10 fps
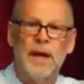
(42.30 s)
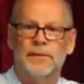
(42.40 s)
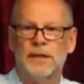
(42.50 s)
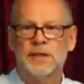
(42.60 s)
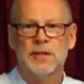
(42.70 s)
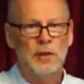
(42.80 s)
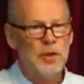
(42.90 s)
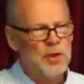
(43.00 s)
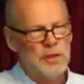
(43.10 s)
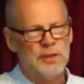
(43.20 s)

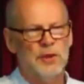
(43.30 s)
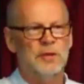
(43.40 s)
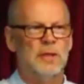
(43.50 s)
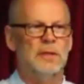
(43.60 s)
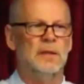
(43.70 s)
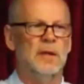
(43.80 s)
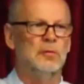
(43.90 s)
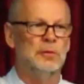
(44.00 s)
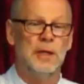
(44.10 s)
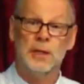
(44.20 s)
solution
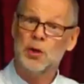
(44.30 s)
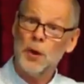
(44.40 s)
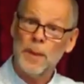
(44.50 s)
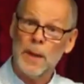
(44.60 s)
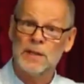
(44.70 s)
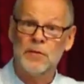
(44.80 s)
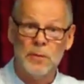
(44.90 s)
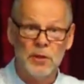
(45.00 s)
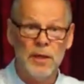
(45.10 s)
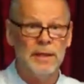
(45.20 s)
to stop us from
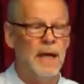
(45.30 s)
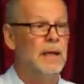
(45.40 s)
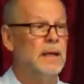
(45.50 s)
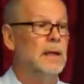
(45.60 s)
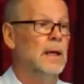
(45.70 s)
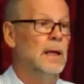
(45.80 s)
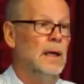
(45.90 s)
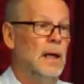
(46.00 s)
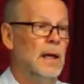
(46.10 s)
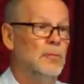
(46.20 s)
doing that
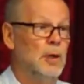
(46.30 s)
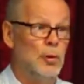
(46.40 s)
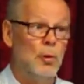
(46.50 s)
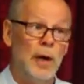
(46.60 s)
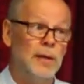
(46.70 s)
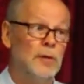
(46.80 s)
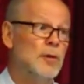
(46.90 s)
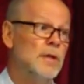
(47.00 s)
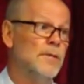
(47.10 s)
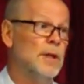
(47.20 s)
required
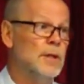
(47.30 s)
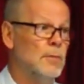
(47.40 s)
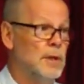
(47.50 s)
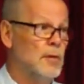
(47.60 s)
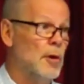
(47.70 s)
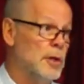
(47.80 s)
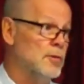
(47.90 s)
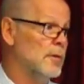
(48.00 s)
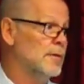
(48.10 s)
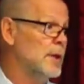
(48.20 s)
crucifixion with Christ, or
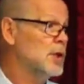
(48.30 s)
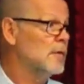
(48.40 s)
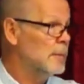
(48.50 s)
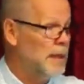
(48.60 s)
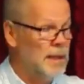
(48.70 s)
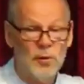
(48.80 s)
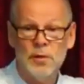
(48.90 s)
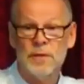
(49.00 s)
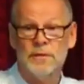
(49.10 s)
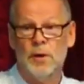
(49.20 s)
a vision of being
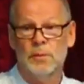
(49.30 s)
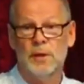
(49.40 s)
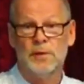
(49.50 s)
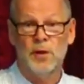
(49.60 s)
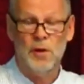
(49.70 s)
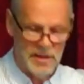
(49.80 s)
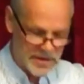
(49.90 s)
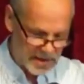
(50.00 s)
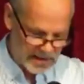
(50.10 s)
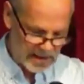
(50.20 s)
crucified with Christ.
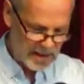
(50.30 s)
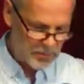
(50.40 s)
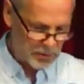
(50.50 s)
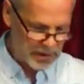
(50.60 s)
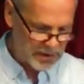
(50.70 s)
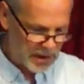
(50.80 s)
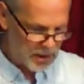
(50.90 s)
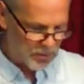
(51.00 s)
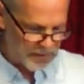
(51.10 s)
And we'll continue on that